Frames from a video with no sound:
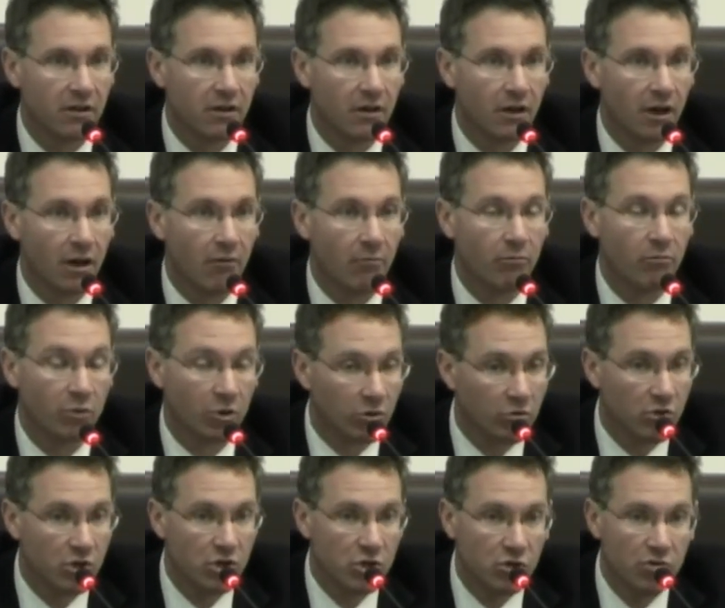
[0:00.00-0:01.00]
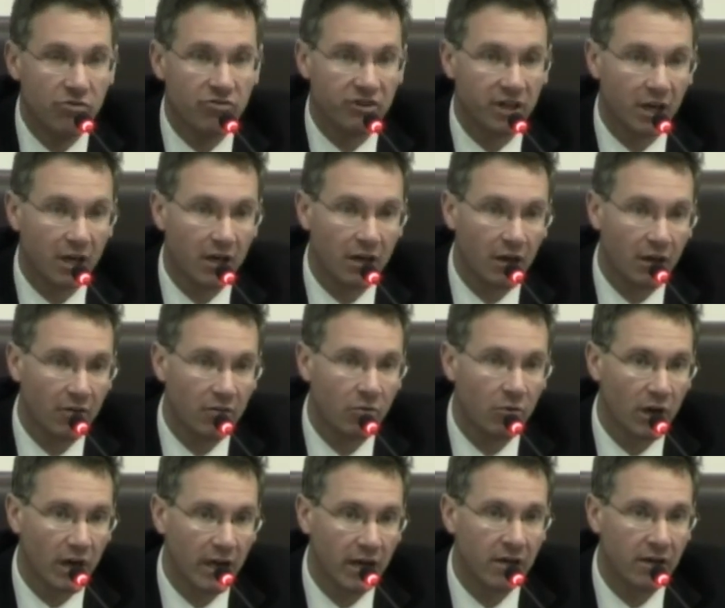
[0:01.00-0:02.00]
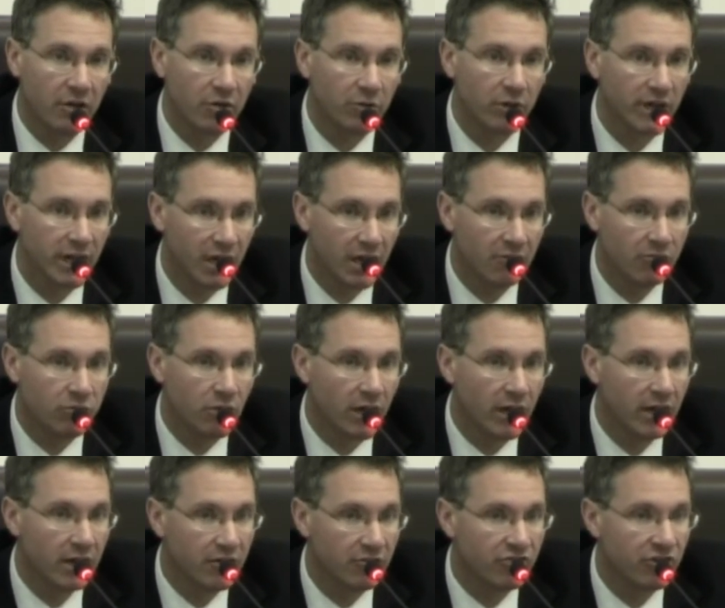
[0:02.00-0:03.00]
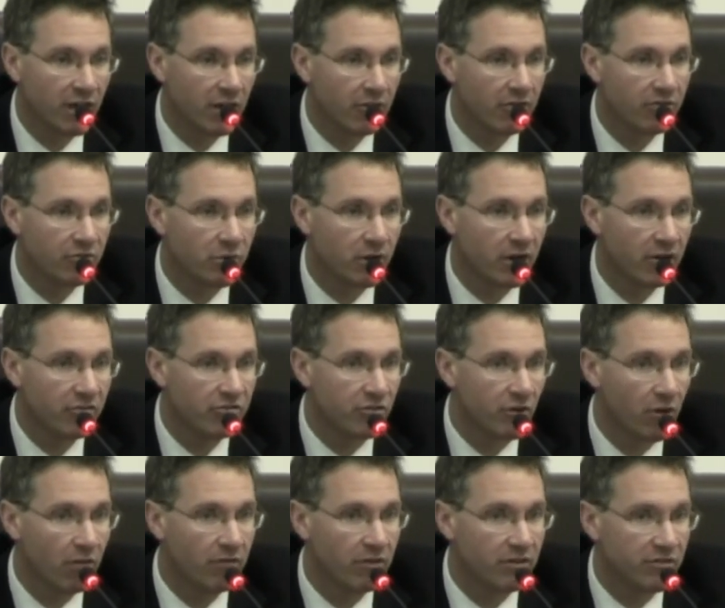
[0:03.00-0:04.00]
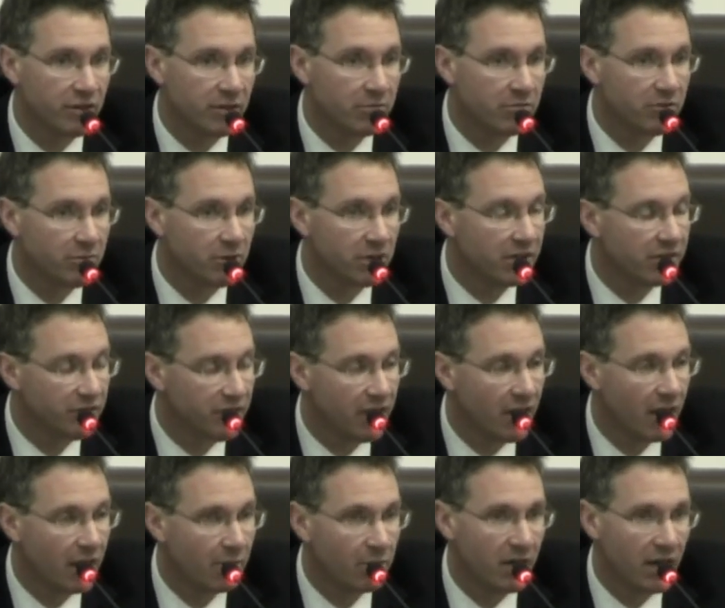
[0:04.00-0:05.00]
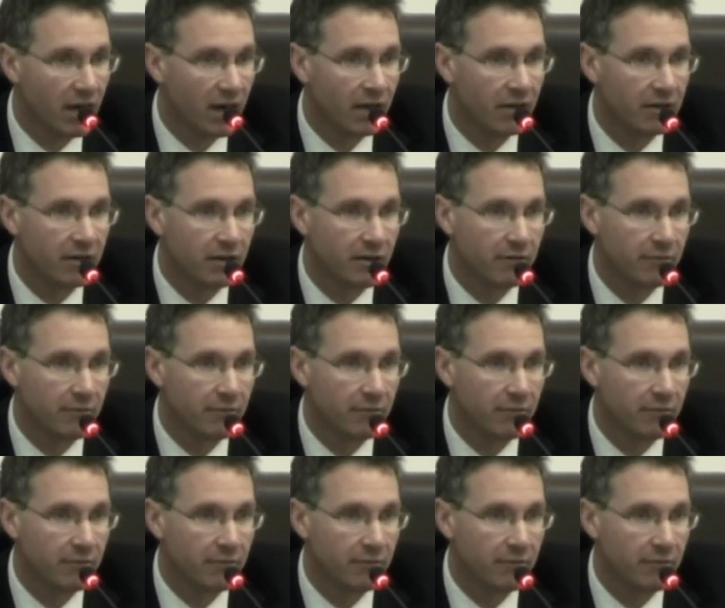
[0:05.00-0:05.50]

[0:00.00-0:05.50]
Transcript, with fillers: um, using another way and a creative way and a generous way to solve it seems to me is not a bad idea.